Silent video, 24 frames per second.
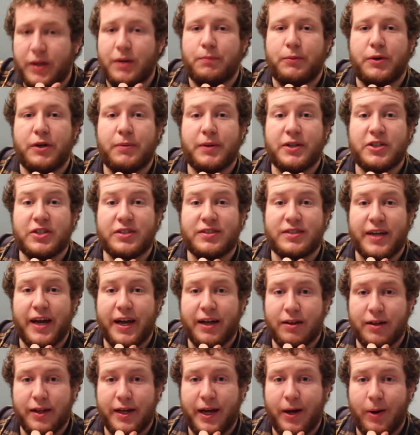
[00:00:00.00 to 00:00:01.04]
Pretty much
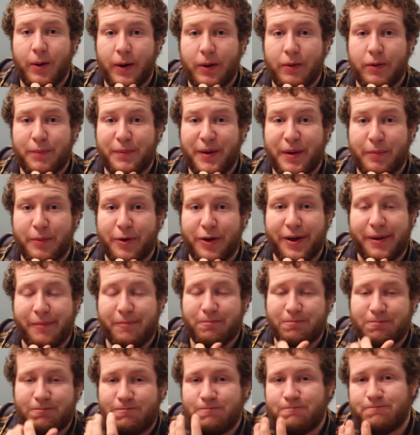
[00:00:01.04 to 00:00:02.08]
exactly how I remember it.
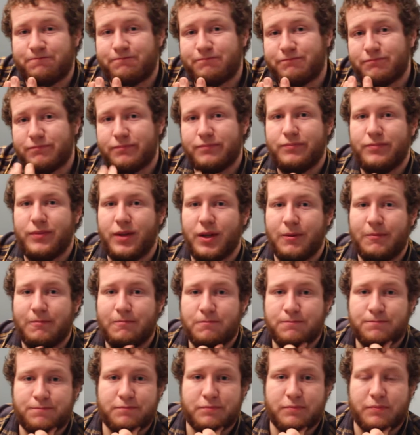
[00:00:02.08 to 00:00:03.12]

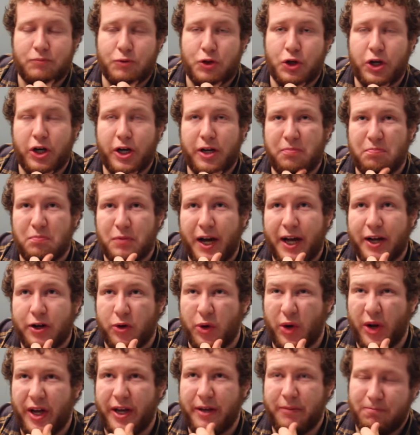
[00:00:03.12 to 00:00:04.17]
Good, not
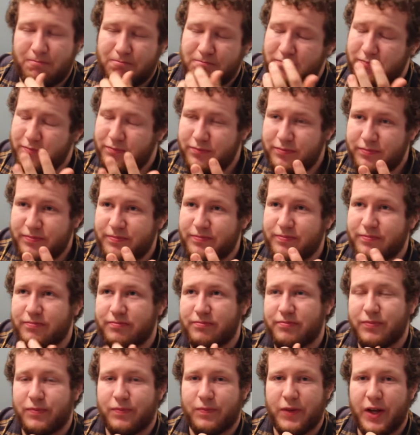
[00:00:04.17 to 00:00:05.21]
great.
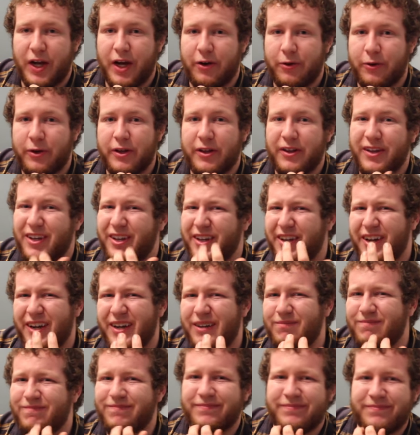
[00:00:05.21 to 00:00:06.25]
Not really,
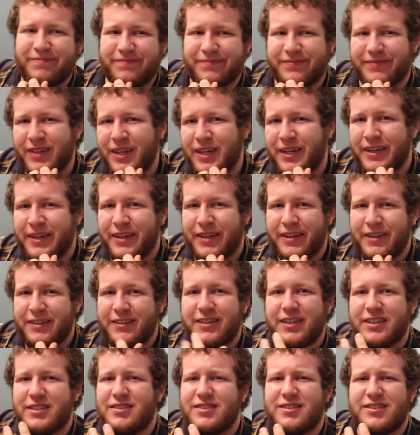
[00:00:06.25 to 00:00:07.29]
um,
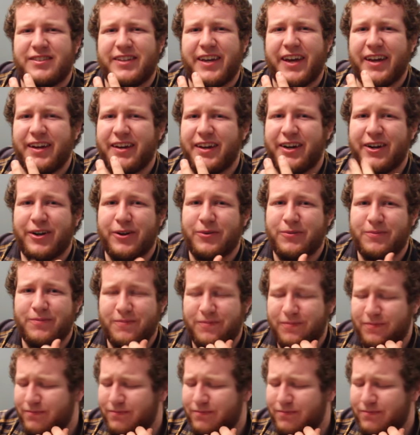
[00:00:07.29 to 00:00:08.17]
doesn't stand out.